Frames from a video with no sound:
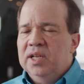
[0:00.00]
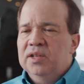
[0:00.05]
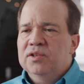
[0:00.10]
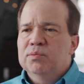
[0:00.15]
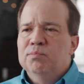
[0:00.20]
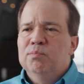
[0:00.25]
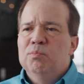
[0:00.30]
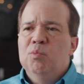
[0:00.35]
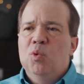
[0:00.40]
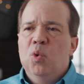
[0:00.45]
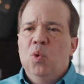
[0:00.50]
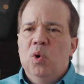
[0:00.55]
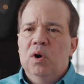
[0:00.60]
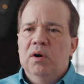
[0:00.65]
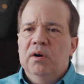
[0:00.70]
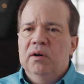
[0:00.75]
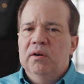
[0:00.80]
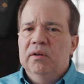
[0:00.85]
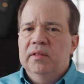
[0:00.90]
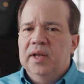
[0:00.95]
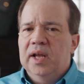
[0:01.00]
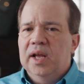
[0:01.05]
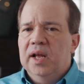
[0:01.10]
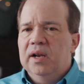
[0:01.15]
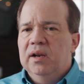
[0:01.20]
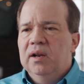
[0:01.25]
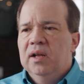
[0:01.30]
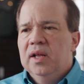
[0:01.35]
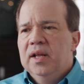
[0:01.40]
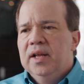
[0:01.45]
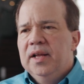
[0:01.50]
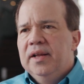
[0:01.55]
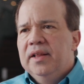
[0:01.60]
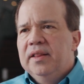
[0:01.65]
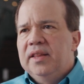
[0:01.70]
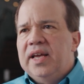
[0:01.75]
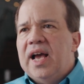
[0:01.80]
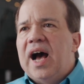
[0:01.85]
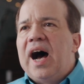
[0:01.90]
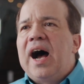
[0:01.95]
It's more than
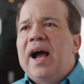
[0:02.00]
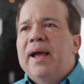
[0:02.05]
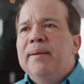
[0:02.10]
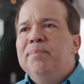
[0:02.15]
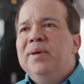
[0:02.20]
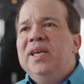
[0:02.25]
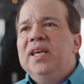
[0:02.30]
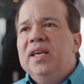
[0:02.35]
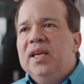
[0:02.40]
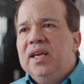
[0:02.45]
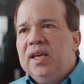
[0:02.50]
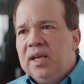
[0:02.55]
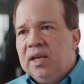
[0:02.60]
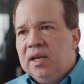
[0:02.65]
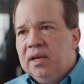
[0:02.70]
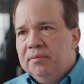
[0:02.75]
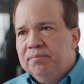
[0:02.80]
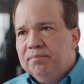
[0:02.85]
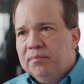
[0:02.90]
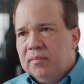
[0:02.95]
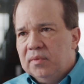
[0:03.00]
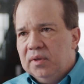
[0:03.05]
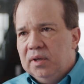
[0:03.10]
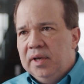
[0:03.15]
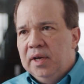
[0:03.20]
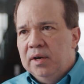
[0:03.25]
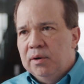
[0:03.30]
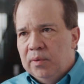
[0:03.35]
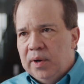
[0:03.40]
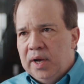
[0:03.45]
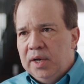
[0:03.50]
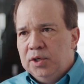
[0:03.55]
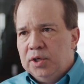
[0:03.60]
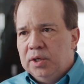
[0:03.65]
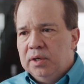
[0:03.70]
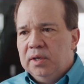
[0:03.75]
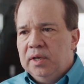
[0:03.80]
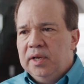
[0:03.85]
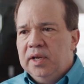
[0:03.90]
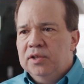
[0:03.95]
the IP
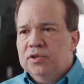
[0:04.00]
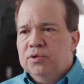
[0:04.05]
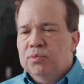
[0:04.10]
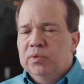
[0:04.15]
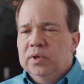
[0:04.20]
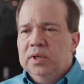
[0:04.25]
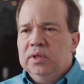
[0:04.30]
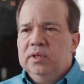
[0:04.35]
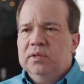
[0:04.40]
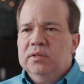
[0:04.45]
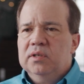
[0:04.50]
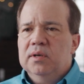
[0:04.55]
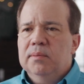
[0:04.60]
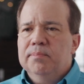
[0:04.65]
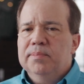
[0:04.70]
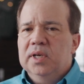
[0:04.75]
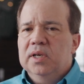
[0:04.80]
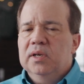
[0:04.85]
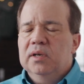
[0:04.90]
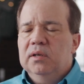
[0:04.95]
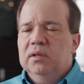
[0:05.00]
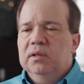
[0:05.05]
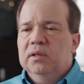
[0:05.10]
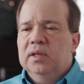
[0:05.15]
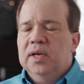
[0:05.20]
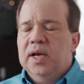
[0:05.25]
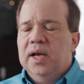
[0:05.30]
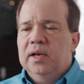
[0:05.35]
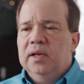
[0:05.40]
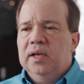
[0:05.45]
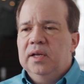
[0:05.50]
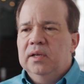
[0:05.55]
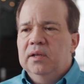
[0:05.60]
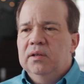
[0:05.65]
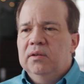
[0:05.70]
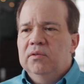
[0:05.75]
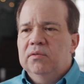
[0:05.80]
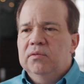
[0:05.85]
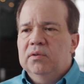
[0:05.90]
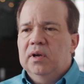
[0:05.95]
iteration. It's really something that
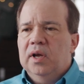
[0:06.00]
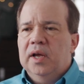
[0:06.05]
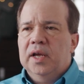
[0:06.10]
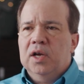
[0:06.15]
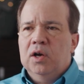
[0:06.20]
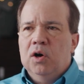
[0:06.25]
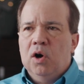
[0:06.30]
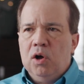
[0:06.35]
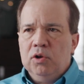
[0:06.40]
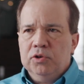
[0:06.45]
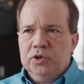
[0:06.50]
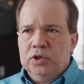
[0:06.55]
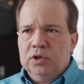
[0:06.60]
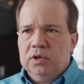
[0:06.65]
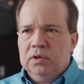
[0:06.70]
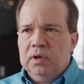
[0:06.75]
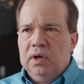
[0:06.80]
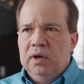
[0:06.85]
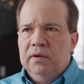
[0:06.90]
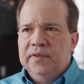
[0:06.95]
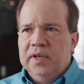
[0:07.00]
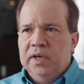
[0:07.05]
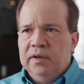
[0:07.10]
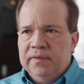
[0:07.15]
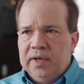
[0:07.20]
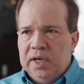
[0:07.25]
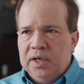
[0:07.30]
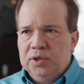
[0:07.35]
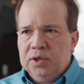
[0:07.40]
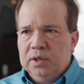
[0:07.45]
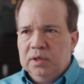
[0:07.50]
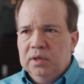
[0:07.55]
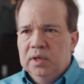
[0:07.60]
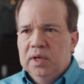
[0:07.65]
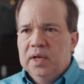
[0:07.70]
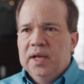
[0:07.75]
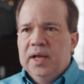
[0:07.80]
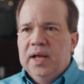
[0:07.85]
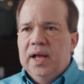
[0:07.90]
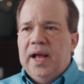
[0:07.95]
is a culture of innovation,
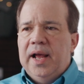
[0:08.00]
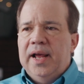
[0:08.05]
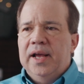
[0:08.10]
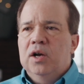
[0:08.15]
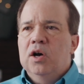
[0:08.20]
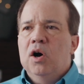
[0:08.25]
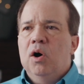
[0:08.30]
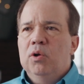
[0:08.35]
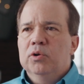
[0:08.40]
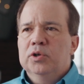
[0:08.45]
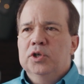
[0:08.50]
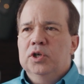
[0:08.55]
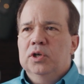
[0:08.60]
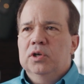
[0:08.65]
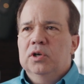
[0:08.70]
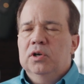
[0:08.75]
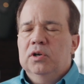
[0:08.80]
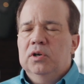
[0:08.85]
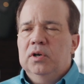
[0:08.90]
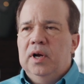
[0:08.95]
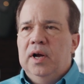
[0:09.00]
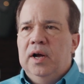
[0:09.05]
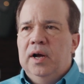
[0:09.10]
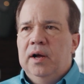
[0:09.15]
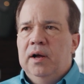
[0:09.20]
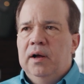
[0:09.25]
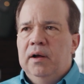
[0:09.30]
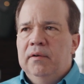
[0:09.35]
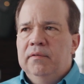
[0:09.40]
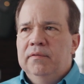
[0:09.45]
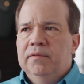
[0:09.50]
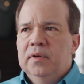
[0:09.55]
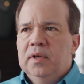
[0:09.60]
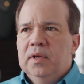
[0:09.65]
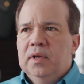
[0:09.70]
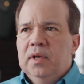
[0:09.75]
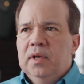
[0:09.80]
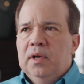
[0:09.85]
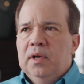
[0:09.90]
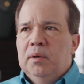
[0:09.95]
a culture of
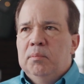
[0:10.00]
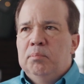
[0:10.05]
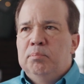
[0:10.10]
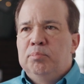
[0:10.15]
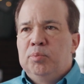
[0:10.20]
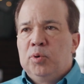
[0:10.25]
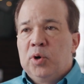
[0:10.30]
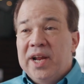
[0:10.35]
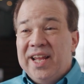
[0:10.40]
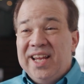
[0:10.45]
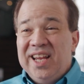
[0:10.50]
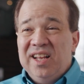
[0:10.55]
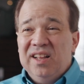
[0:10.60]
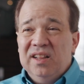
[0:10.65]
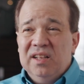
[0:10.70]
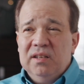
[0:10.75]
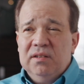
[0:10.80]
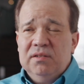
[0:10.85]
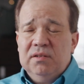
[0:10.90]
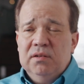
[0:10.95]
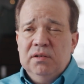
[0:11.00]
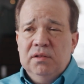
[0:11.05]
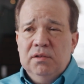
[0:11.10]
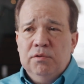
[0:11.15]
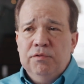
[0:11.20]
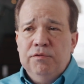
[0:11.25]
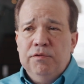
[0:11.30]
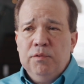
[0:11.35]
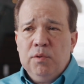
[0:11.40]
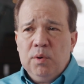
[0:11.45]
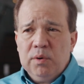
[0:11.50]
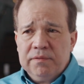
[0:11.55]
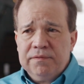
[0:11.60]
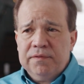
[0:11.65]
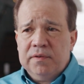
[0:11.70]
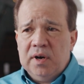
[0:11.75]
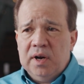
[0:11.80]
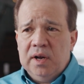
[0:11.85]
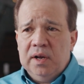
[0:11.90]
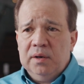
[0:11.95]
bringing this to the
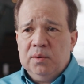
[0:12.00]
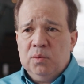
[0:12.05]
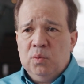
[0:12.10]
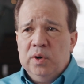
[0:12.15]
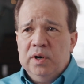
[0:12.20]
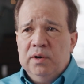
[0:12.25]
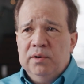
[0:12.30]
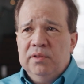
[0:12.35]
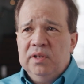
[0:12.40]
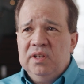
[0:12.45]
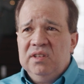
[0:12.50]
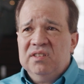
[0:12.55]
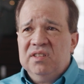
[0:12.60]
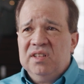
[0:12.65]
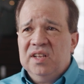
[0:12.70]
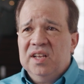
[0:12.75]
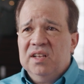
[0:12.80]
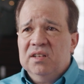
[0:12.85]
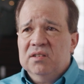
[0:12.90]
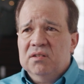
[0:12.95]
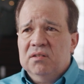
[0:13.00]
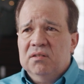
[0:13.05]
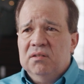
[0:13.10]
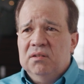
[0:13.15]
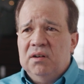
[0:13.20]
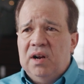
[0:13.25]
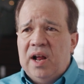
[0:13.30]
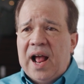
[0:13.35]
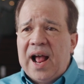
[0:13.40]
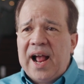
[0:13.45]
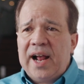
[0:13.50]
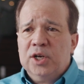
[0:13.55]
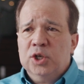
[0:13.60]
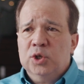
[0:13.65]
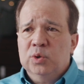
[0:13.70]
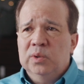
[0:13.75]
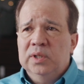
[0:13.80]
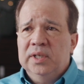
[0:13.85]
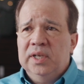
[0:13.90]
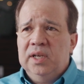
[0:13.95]
forefront where these things are
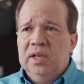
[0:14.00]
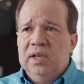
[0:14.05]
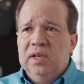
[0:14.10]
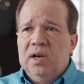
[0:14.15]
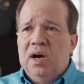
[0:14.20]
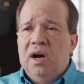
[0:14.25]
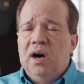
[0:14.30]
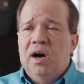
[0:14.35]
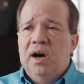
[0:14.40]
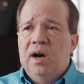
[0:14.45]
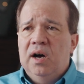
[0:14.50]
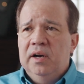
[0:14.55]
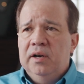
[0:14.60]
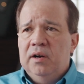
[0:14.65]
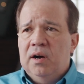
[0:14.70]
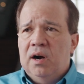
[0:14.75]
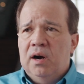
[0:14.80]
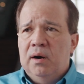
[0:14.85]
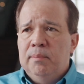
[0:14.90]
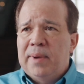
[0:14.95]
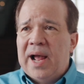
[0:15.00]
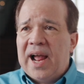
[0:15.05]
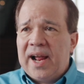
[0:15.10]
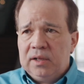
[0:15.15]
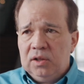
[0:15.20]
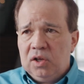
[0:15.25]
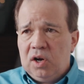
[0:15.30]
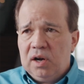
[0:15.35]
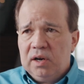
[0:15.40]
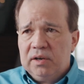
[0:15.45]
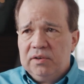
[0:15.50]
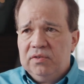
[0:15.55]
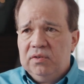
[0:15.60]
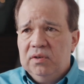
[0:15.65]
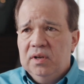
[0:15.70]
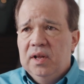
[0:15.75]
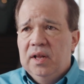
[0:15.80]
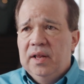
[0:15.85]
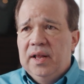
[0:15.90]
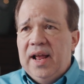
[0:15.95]
actually on our
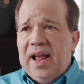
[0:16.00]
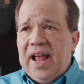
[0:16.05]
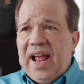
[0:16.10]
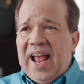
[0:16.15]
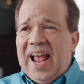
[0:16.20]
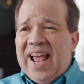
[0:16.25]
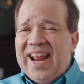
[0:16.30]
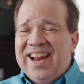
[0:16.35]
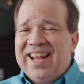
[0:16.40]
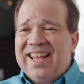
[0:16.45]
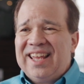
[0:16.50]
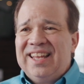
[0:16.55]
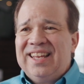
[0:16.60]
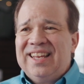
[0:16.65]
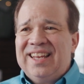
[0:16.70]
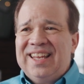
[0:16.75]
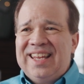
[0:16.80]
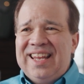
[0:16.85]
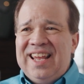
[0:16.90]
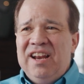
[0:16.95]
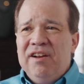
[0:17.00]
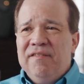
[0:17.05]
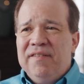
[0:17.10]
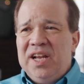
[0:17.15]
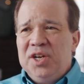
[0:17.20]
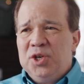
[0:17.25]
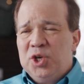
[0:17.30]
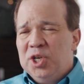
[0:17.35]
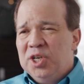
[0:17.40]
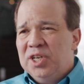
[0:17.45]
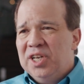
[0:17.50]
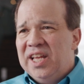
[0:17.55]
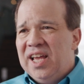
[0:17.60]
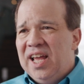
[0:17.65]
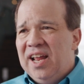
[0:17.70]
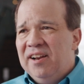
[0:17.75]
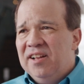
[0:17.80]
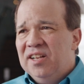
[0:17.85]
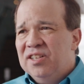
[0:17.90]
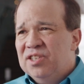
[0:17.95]
backlogs. And it, innovation
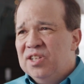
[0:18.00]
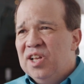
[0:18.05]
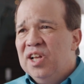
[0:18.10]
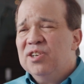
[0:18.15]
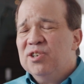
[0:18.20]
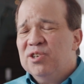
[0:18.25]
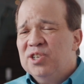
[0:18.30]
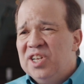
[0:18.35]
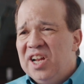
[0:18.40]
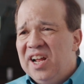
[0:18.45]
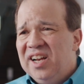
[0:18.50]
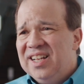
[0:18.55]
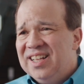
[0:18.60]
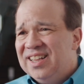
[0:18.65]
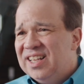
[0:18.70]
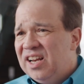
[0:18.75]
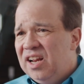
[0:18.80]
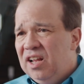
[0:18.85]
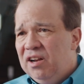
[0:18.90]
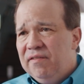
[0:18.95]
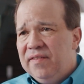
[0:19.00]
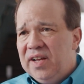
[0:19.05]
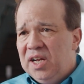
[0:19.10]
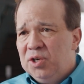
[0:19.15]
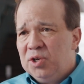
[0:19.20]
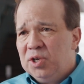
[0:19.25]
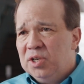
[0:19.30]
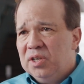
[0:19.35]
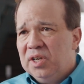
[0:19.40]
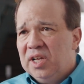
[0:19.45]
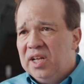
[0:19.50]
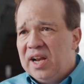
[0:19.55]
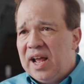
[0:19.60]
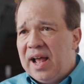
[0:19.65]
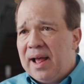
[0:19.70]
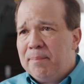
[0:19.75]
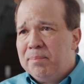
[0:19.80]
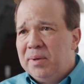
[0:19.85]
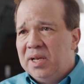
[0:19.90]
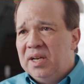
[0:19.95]
can, it's the understanding that innovation can
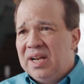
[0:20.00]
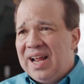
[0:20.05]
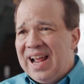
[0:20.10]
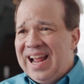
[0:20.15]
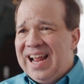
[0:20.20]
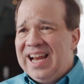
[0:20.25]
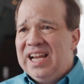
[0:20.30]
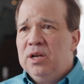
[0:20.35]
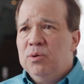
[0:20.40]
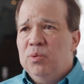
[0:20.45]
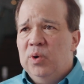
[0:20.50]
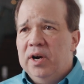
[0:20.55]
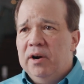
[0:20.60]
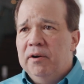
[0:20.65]
happen anywhere.